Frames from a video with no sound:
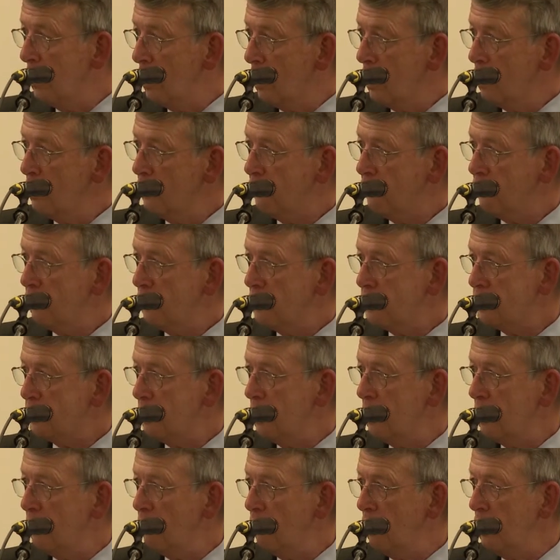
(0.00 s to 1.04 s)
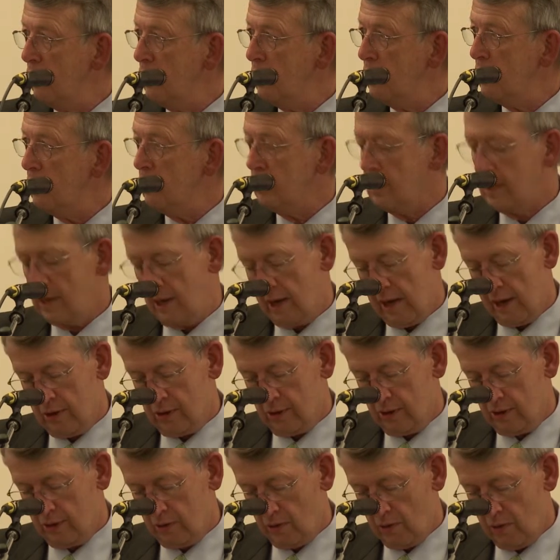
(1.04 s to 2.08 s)
And the first thing we
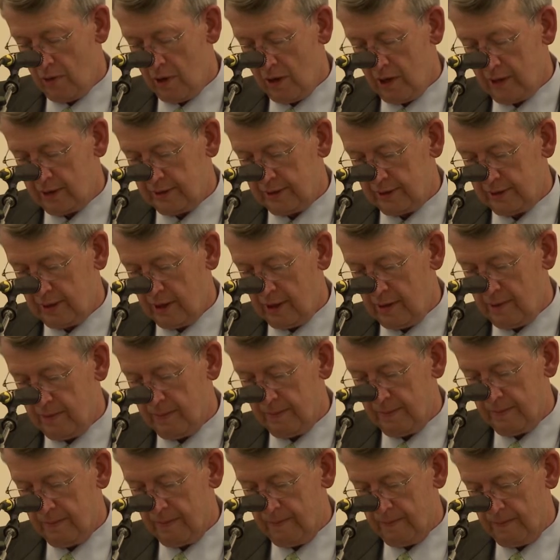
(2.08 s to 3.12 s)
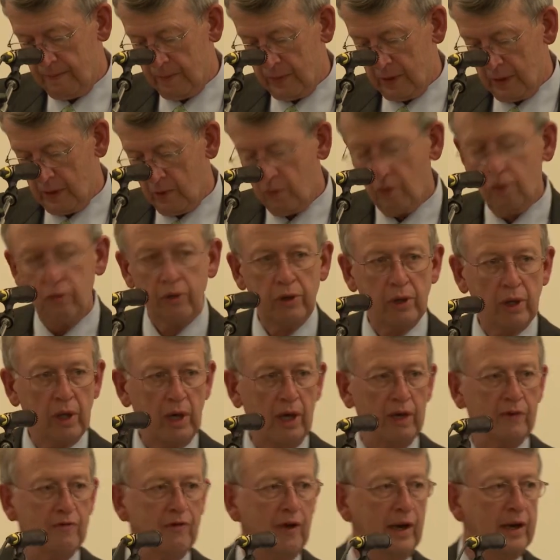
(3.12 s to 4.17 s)
encountered was when we
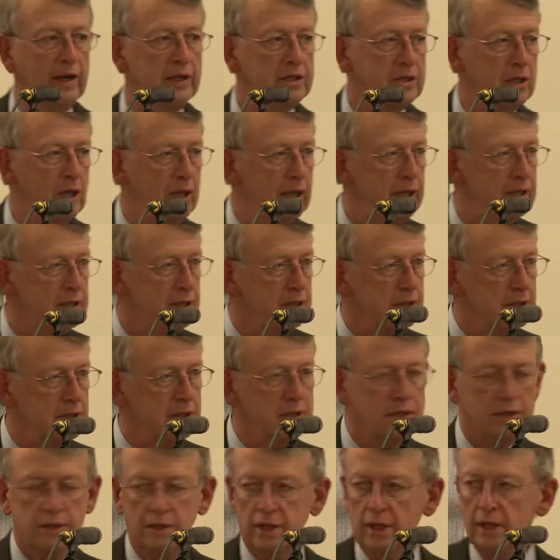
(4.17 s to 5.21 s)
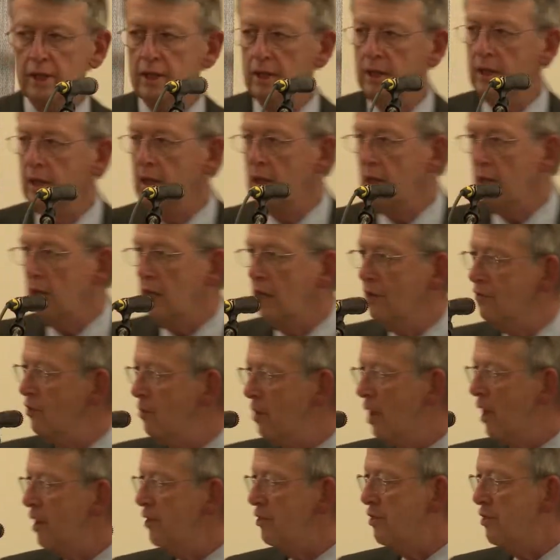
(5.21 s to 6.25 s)
declared financial exigency, everybody